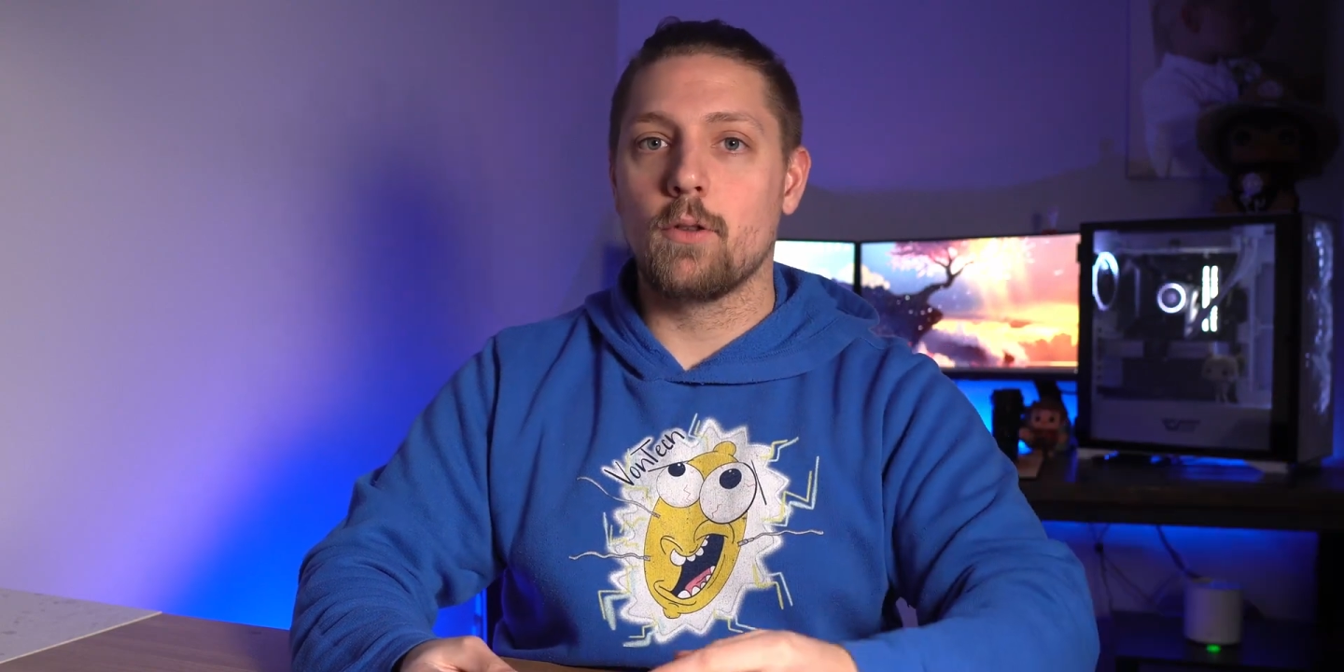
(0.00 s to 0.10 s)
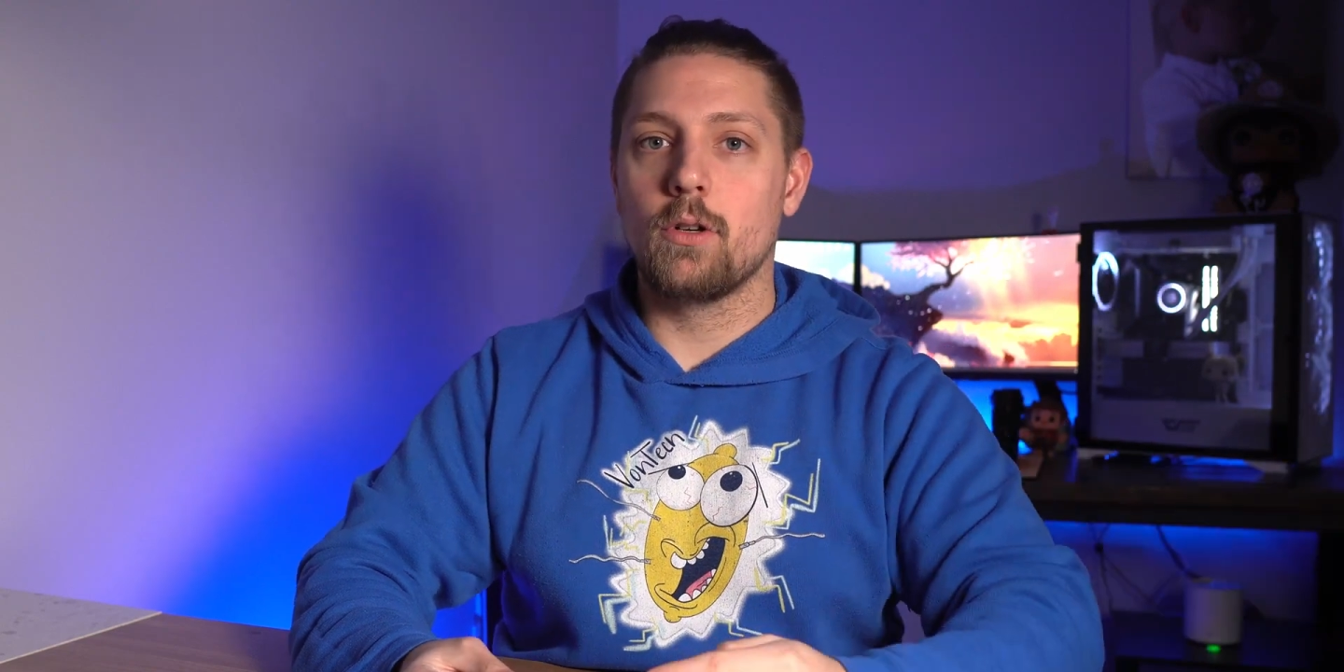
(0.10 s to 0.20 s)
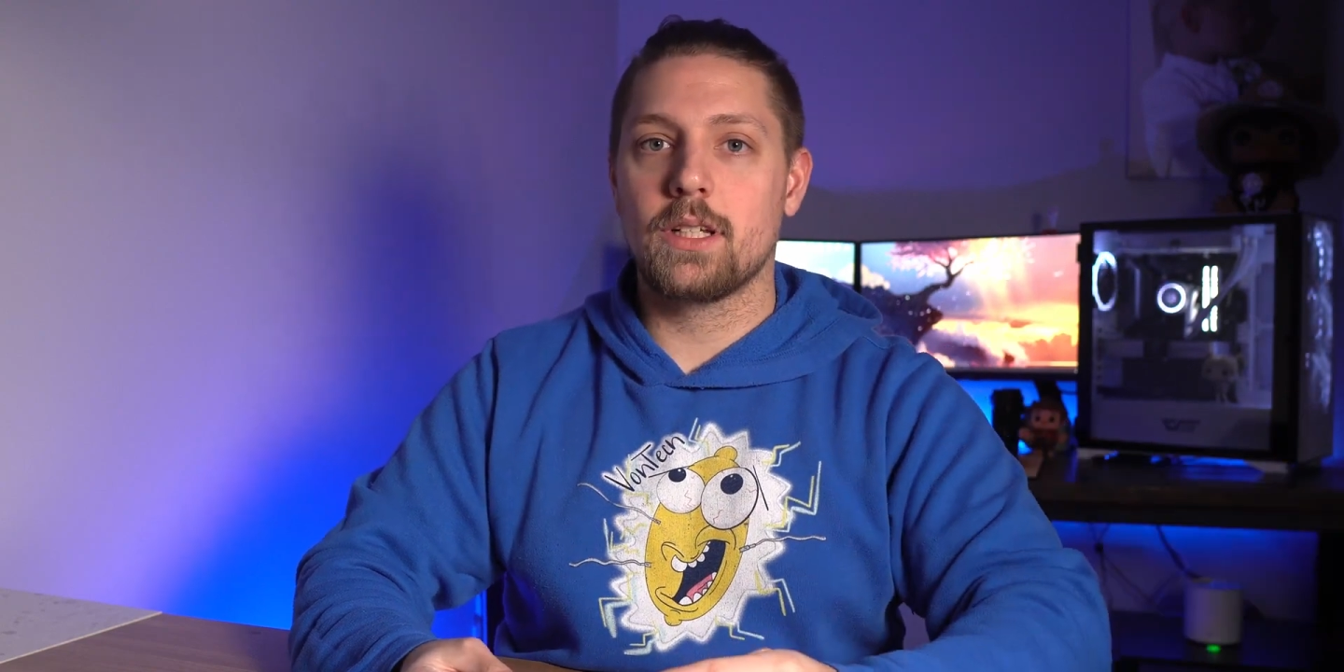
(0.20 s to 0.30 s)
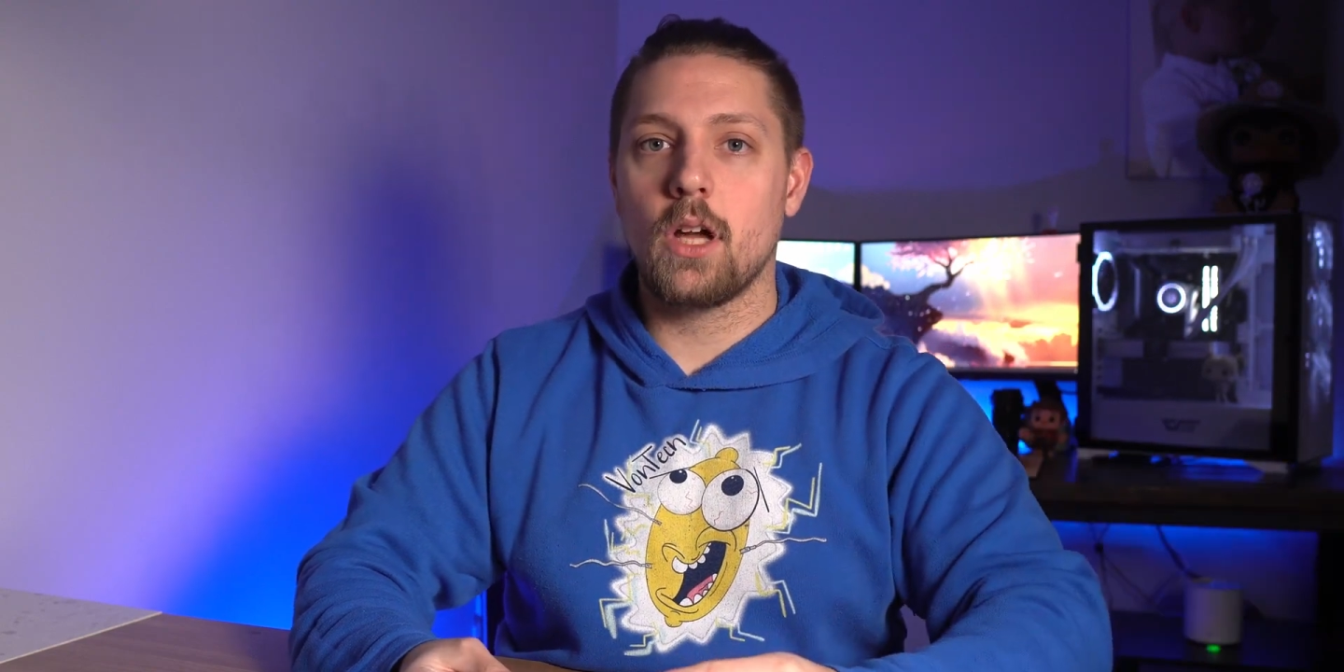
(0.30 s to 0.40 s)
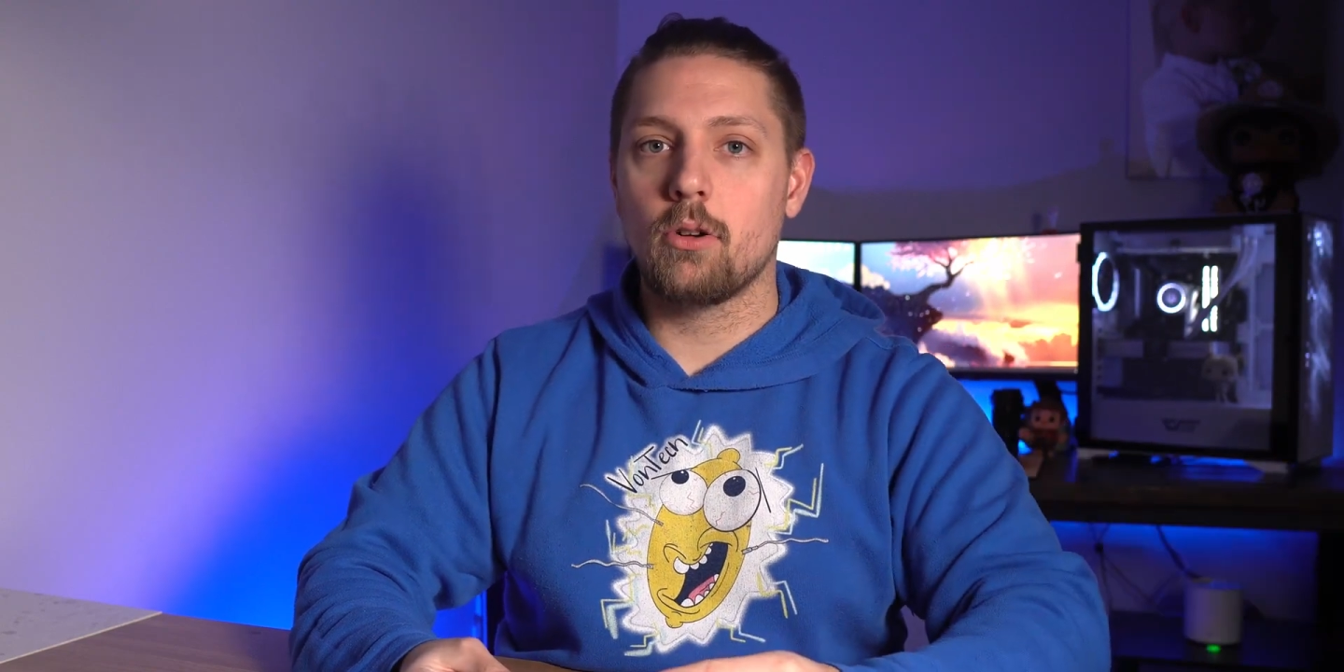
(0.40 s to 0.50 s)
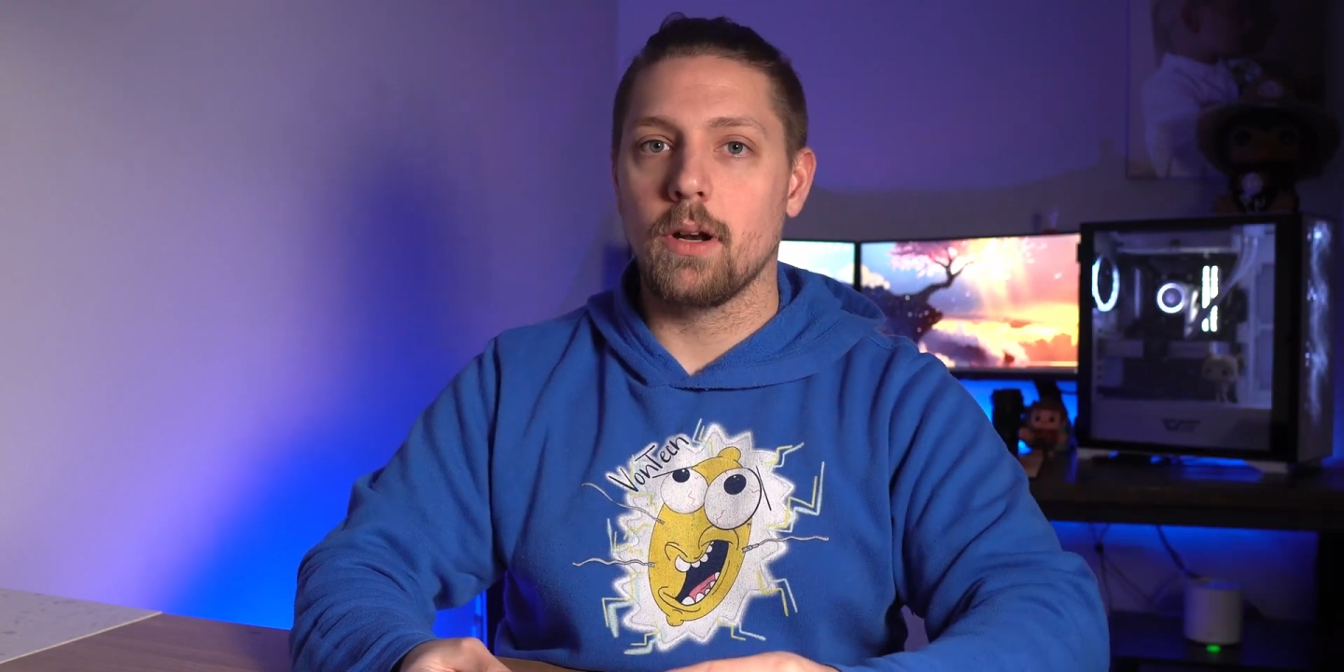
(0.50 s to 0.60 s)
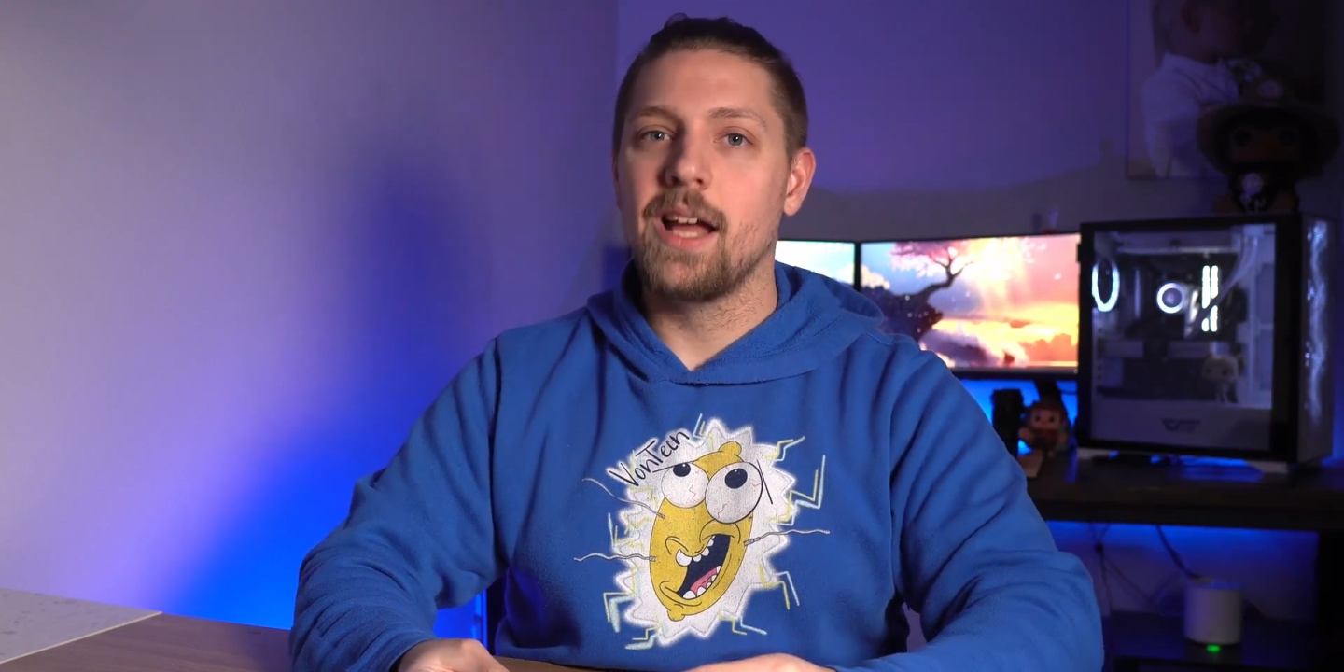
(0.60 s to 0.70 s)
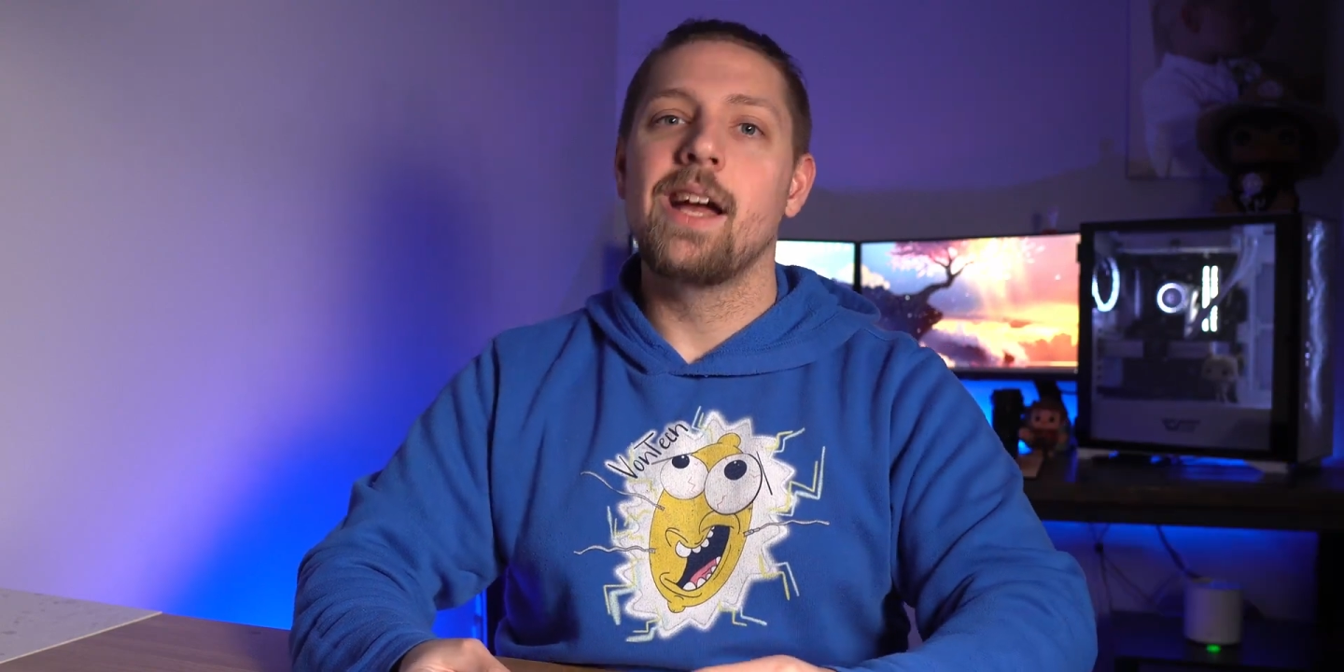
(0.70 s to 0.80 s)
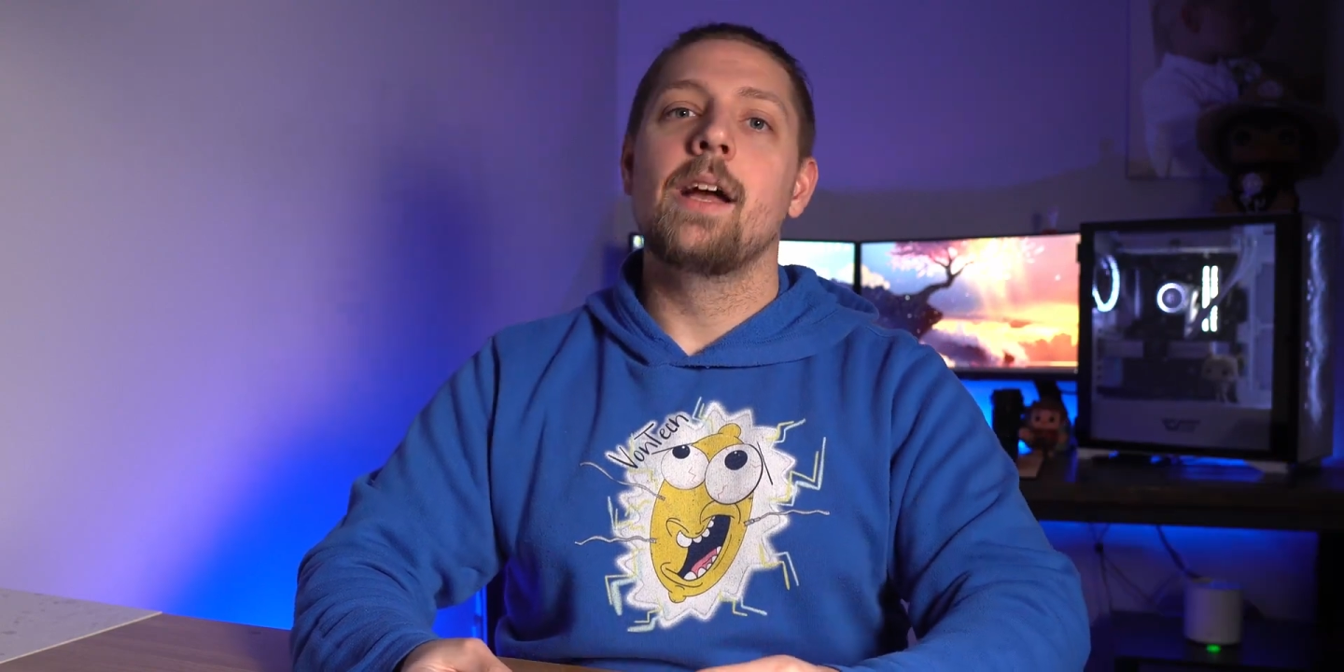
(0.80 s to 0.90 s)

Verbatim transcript: 3600,